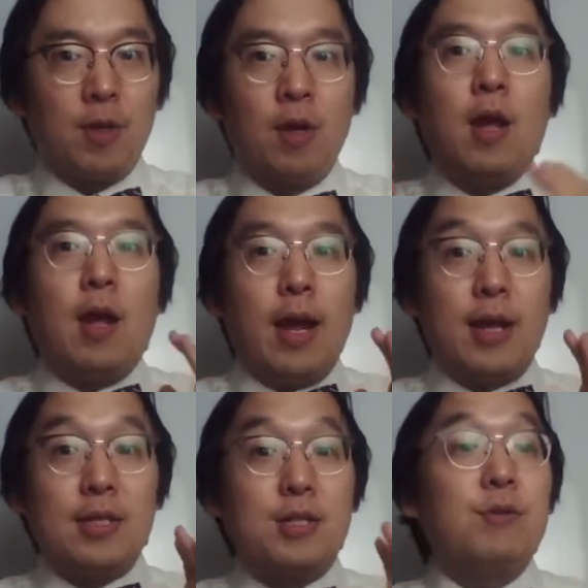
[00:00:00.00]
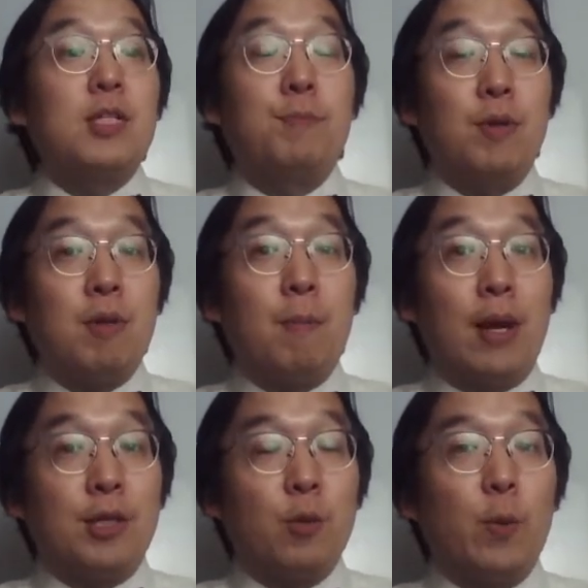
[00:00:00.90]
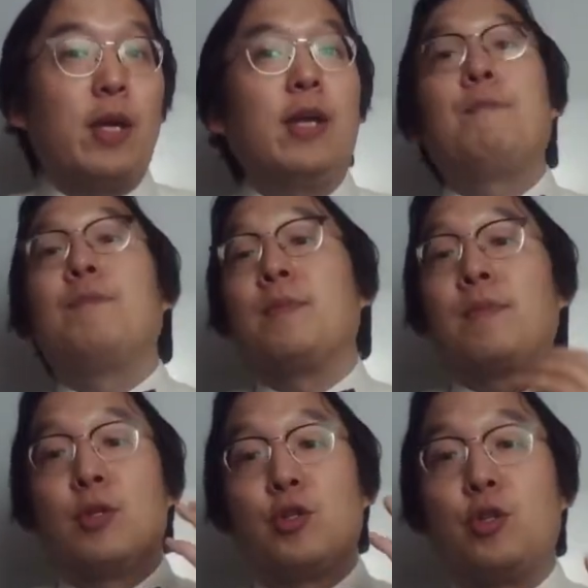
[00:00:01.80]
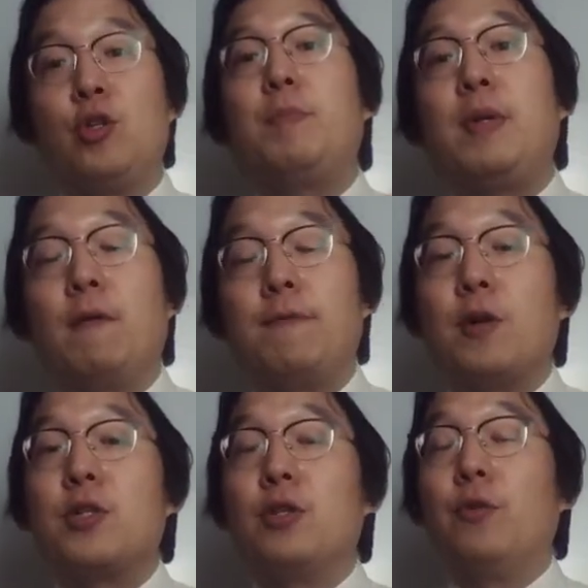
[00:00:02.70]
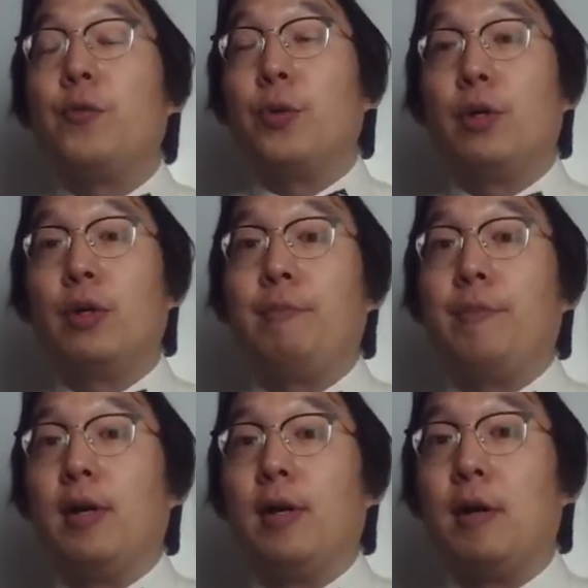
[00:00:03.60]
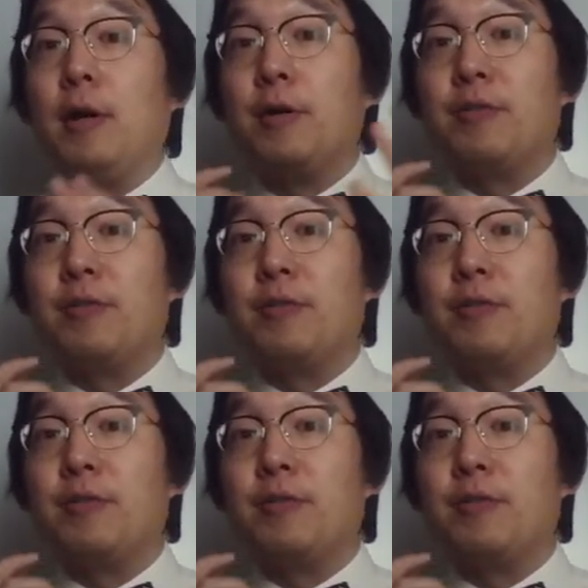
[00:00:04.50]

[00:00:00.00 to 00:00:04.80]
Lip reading: And this risk premium, by the way, should be a function of your risk